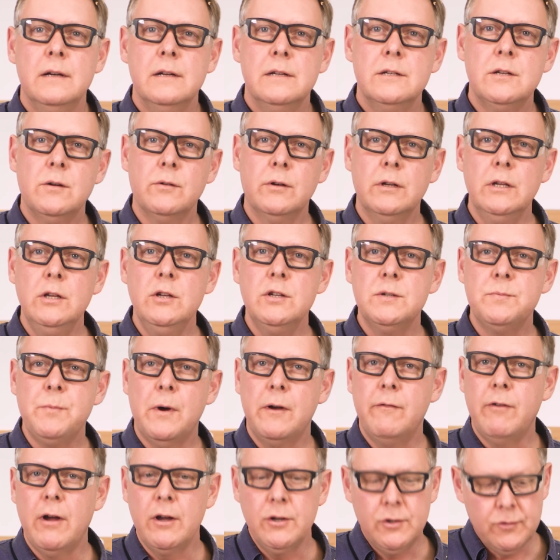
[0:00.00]
So I'm going to use
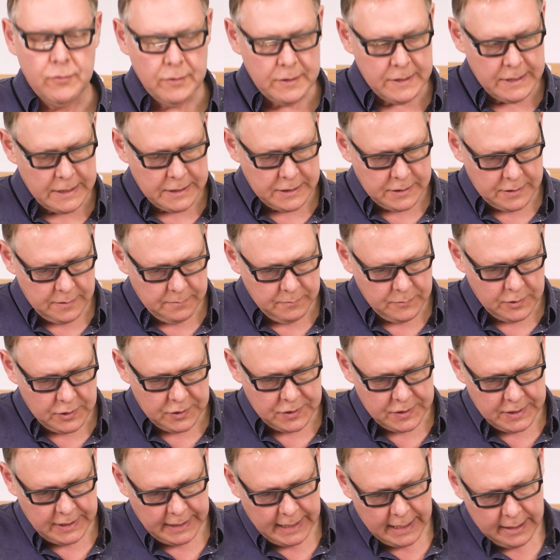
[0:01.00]
my rotary system
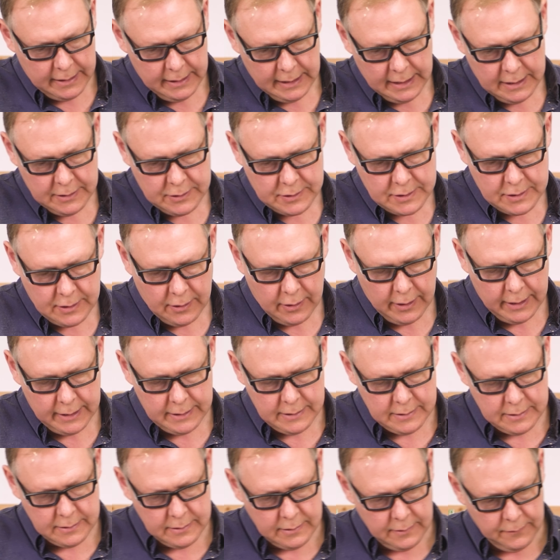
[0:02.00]
just to get the
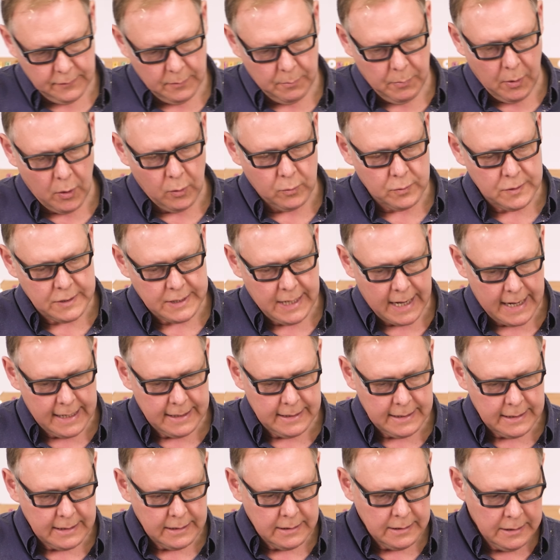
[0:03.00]
inside of the bowl
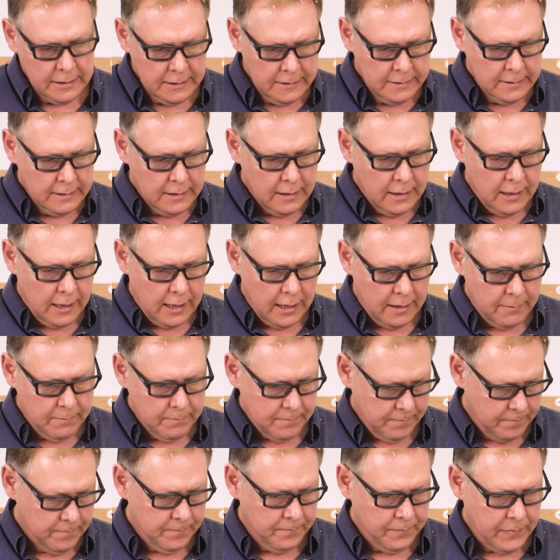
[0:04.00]
sanded.
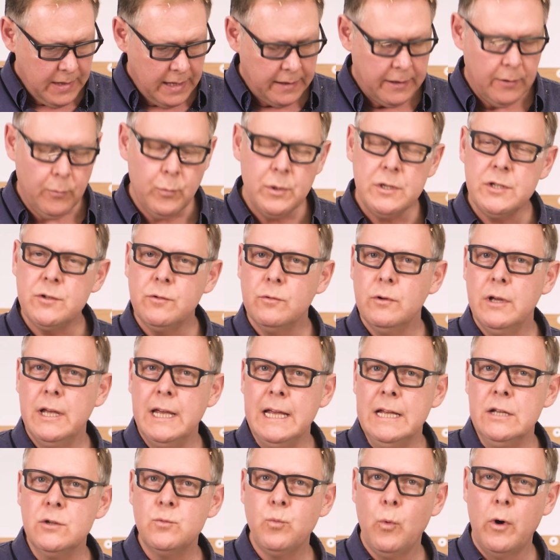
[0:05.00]
Now there
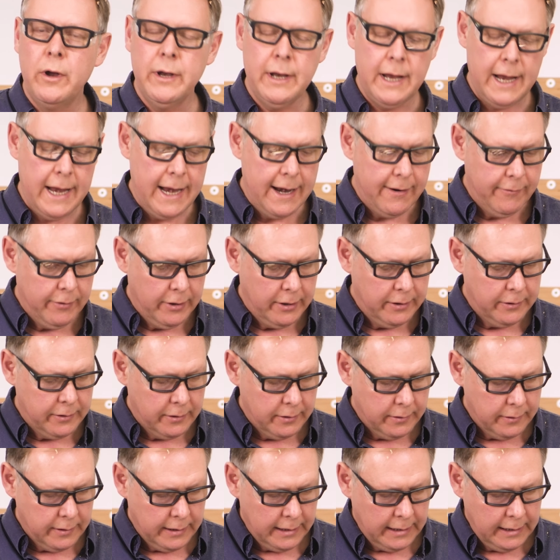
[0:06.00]
is one area
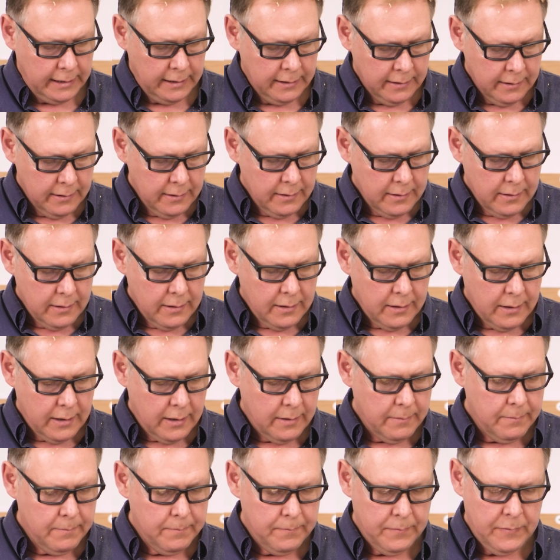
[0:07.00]
that the
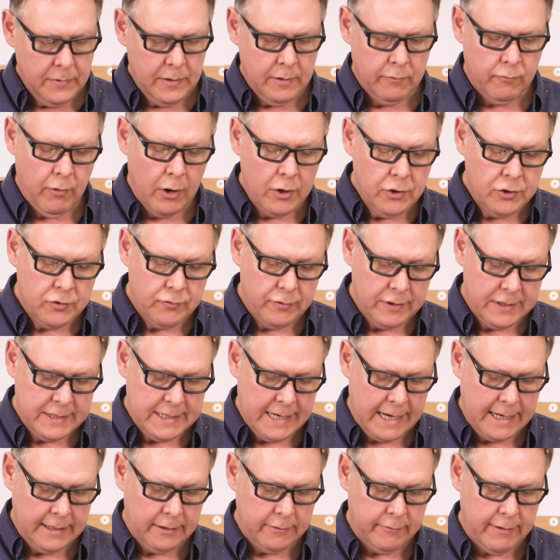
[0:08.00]
rotary
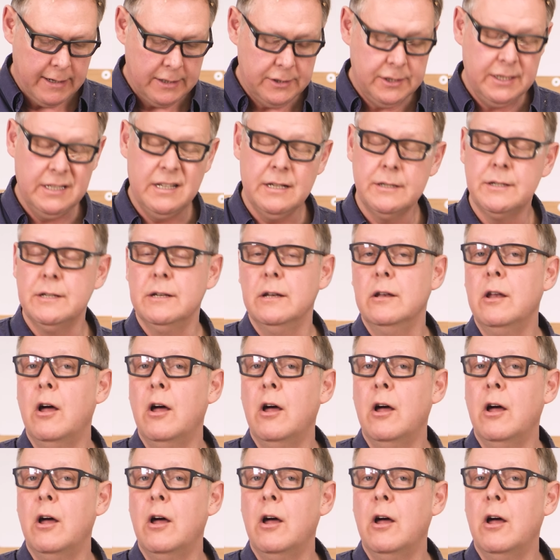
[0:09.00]
sander actually doesn't